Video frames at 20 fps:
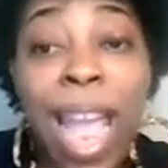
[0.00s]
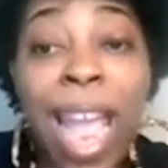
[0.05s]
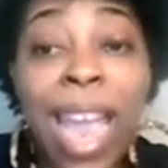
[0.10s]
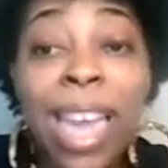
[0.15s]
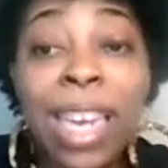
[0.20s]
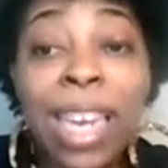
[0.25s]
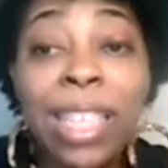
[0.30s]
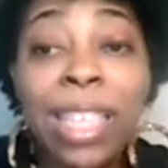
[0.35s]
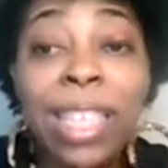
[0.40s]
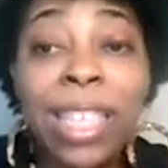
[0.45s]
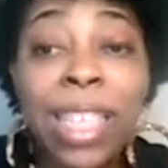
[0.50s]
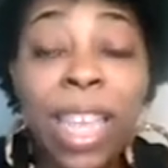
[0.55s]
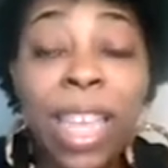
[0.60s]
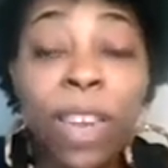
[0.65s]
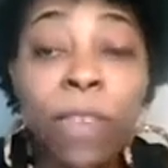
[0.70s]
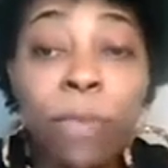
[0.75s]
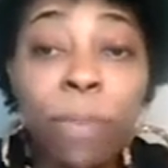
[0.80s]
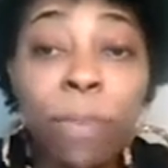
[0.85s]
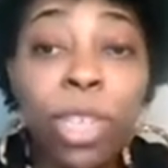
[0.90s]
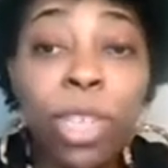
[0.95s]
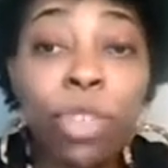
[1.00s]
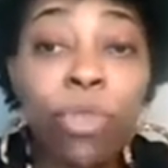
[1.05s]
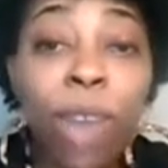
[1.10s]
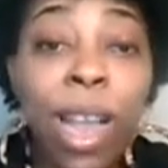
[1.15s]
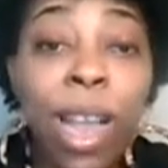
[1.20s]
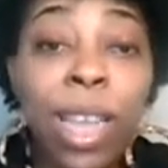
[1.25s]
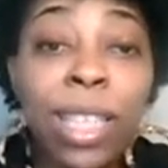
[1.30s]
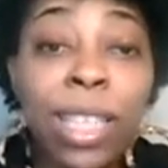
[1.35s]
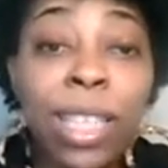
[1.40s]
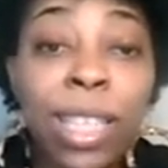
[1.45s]
and instead of me
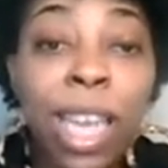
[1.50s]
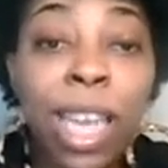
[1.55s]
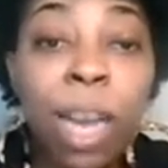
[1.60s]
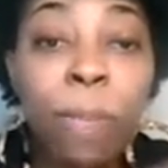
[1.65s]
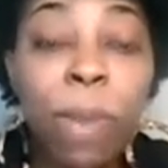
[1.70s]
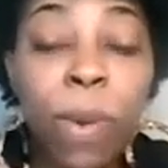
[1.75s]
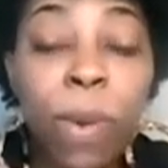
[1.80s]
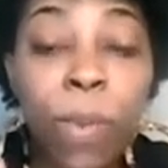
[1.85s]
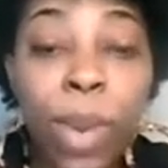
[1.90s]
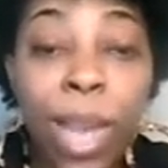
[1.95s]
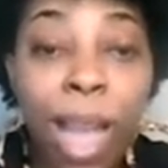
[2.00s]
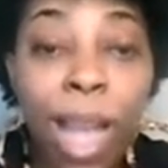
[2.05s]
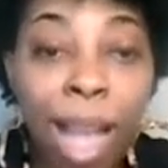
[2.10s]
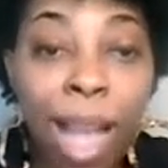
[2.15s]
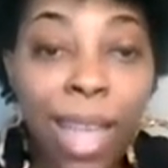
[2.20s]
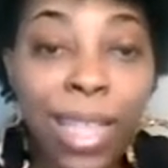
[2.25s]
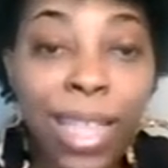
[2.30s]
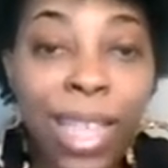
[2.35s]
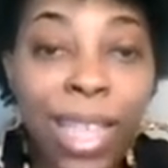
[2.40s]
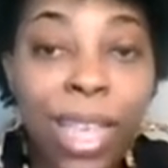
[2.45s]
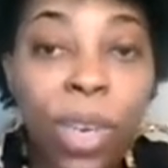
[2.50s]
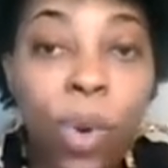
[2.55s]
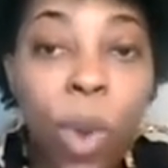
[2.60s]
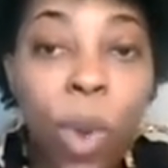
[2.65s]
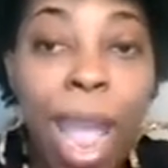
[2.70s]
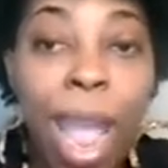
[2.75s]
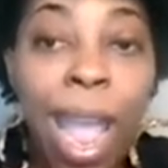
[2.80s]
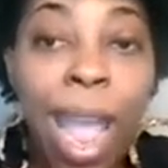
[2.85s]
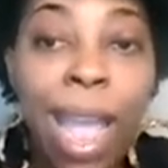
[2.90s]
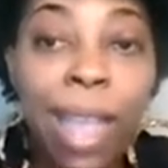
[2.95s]
trying to come up with content
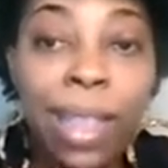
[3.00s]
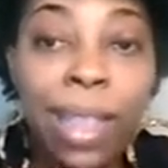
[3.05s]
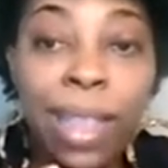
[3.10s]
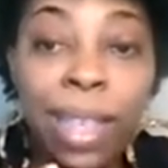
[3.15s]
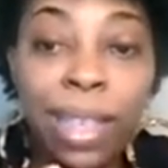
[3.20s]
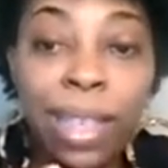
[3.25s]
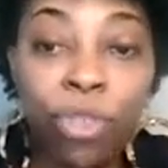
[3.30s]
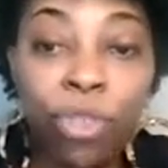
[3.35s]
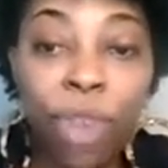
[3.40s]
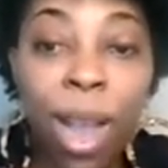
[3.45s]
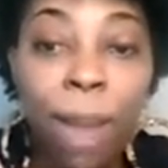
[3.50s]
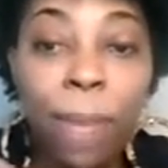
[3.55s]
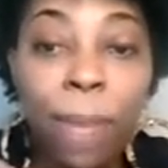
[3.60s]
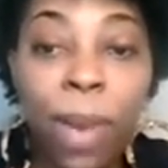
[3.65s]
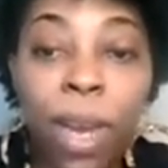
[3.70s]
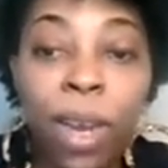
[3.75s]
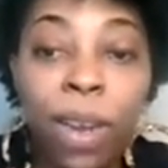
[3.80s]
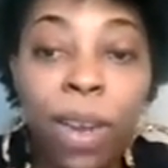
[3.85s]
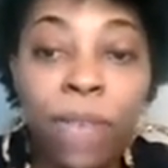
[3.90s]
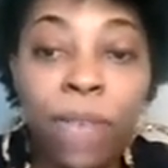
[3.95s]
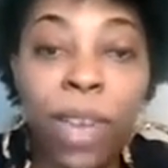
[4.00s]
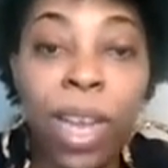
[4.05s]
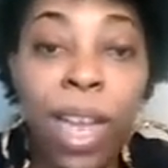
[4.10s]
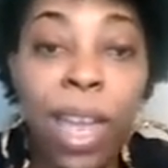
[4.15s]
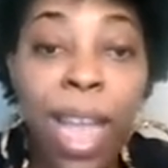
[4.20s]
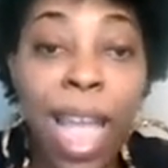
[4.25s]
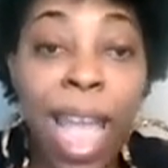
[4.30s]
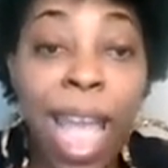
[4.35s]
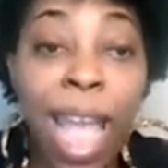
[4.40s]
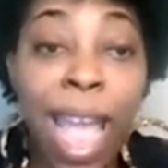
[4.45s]
at the drop of a
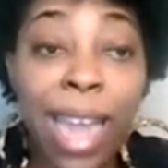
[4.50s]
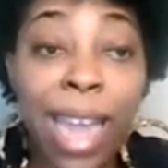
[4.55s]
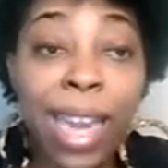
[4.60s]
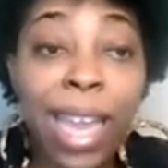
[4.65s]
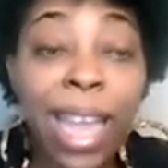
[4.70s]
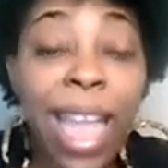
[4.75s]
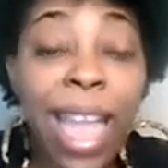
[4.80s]
hat.